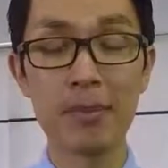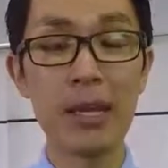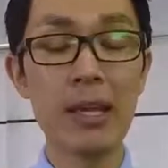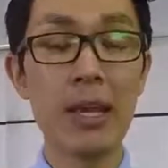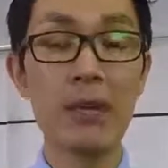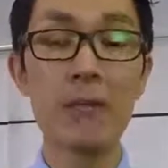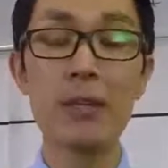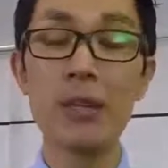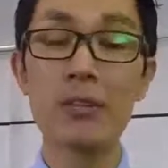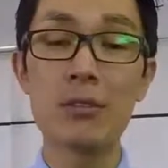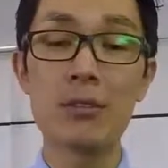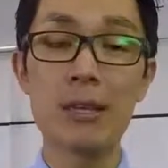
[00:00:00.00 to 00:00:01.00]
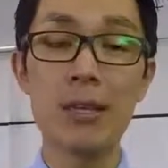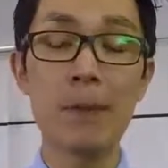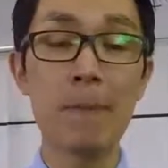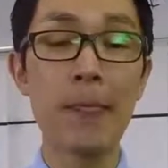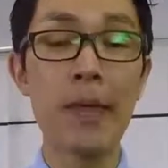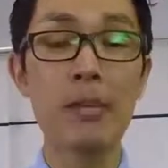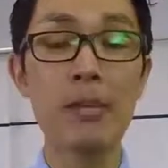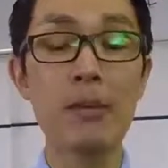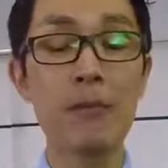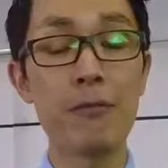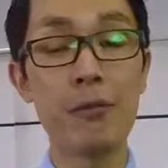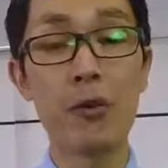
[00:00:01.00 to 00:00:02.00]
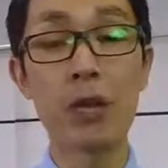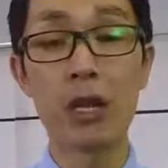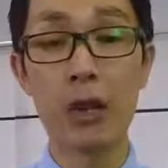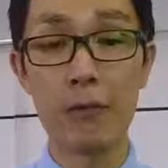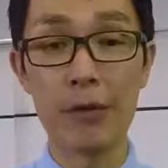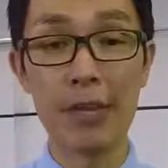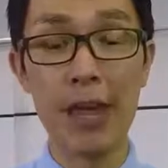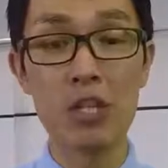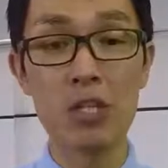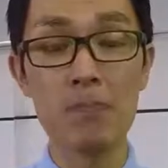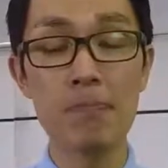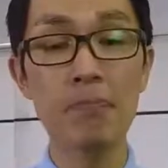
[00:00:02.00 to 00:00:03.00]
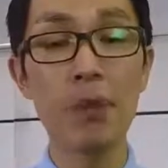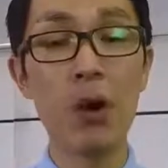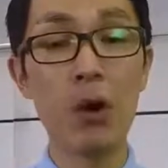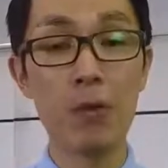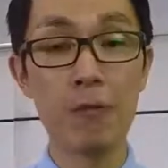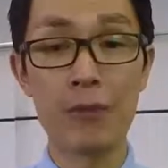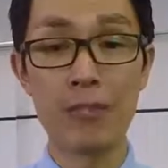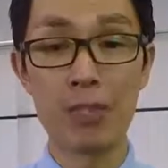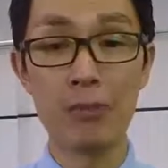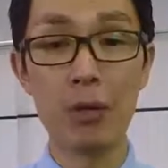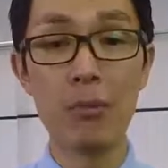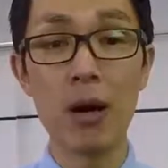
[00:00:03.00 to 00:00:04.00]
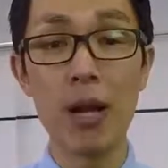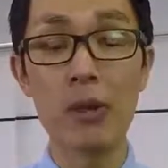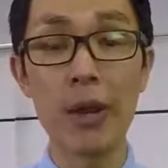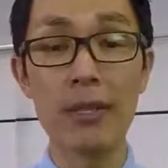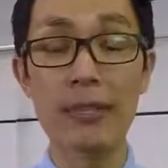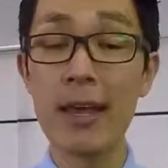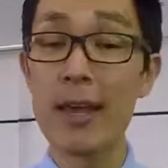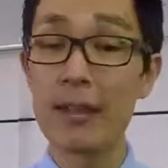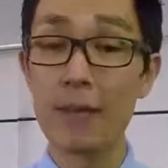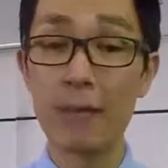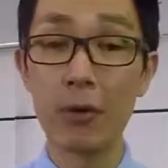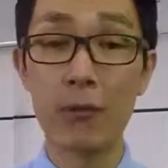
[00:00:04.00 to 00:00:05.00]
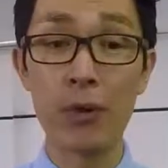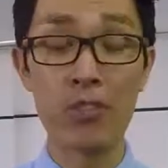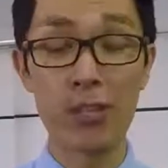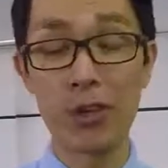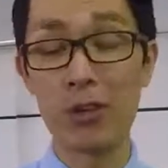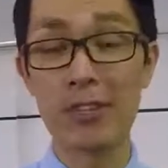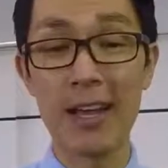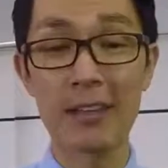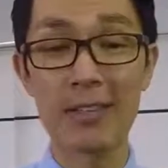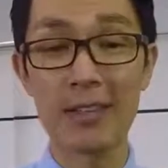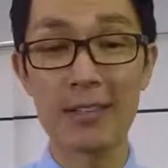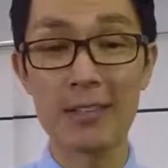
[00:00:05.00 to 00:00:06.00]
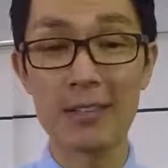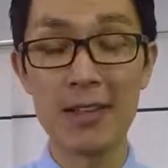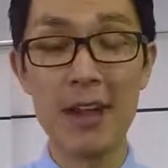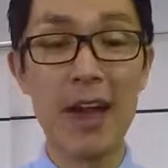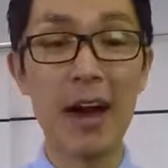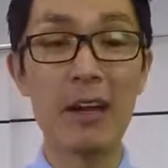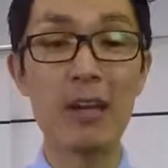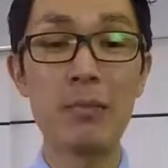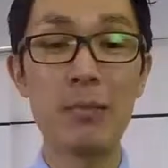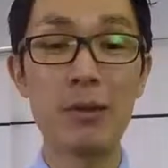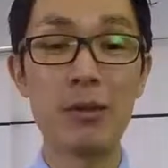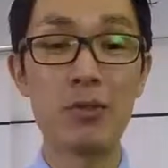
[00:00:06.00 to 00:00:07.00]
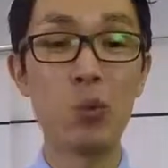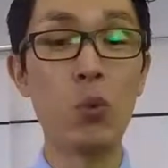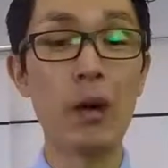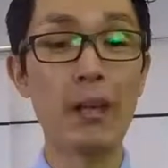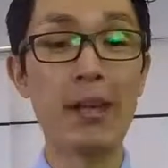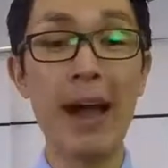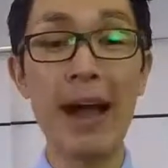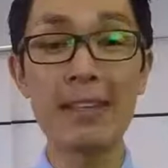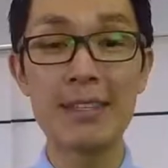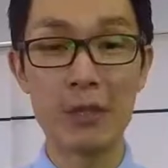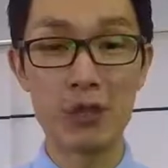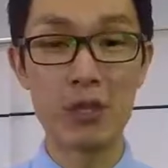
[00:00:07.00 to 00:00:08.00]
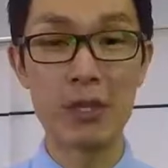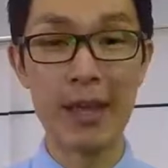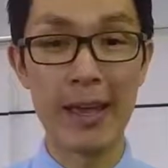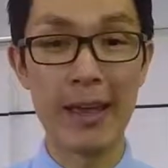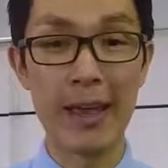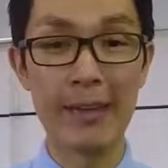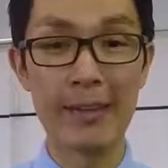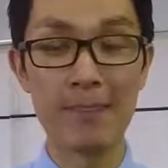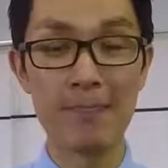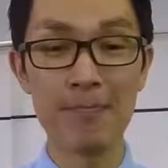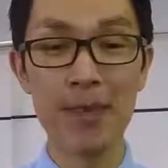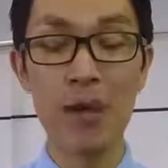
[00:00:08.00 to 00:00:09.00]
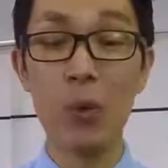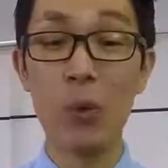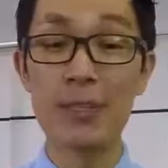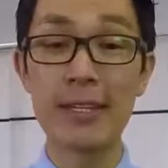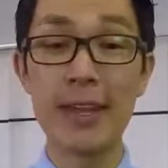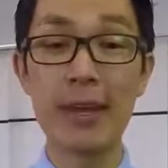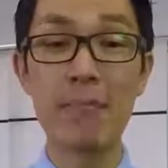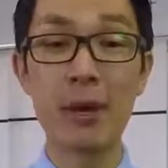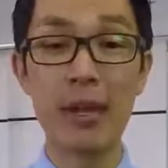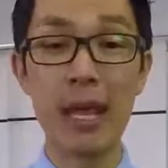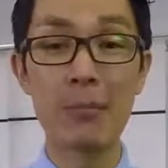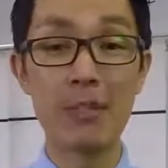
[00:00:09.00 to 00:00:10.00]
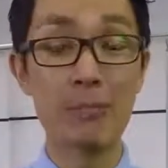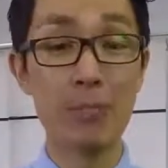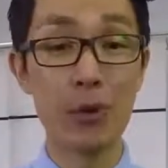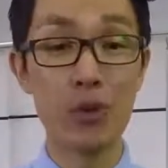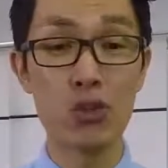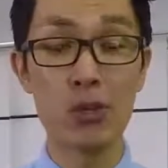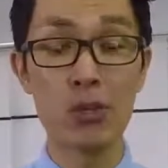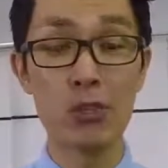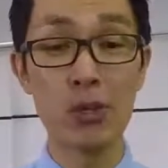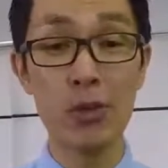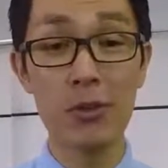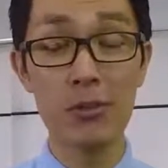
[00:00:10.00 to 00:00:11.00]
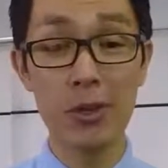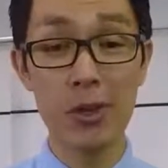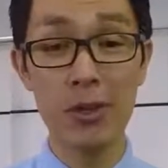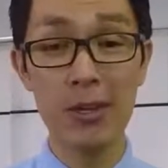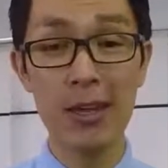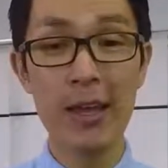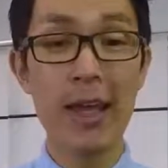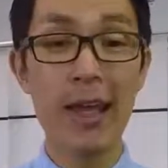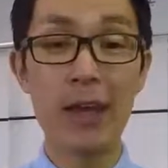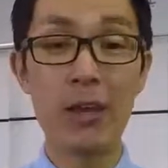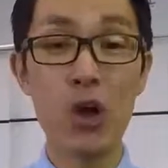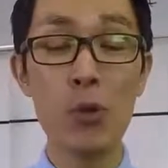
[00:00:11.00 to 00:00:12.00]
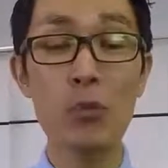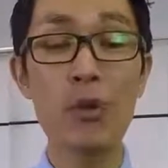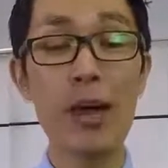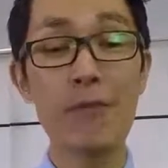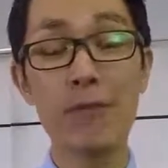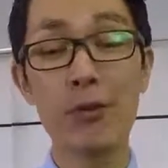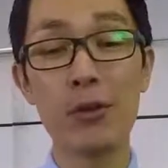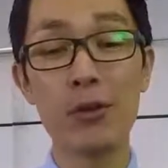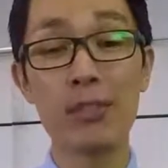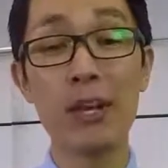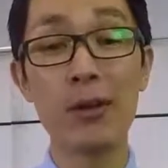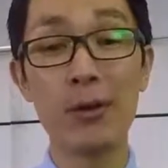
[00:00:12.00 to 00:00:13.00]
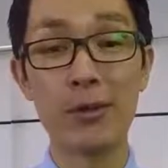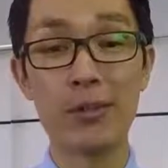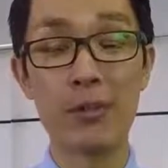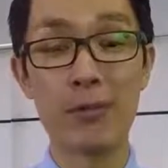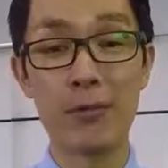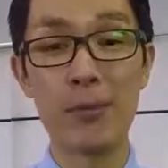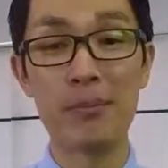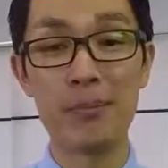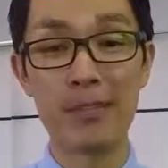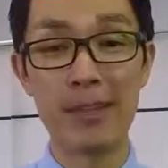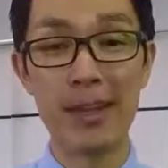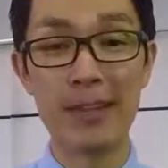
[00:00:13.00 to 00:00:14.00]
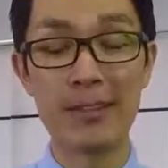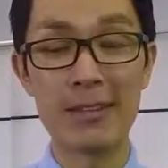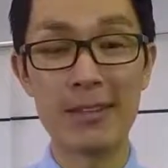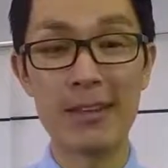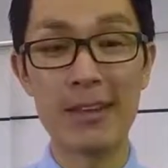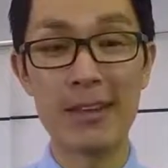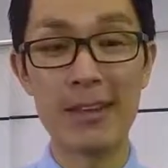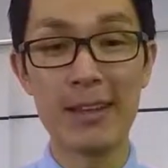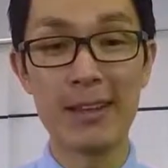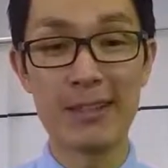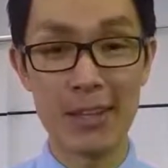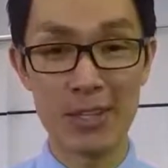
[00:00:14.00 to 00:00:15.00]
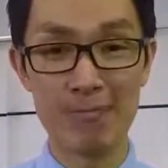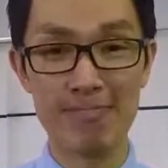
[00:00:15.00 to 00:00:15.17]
If you need to seek any further clarification on vestibular migraines, then feel free to contact us. Our number is 1-800-HEADACHE. Once again, my name is Bertrand Dirk, and I hope you have learnt a lot from today's session.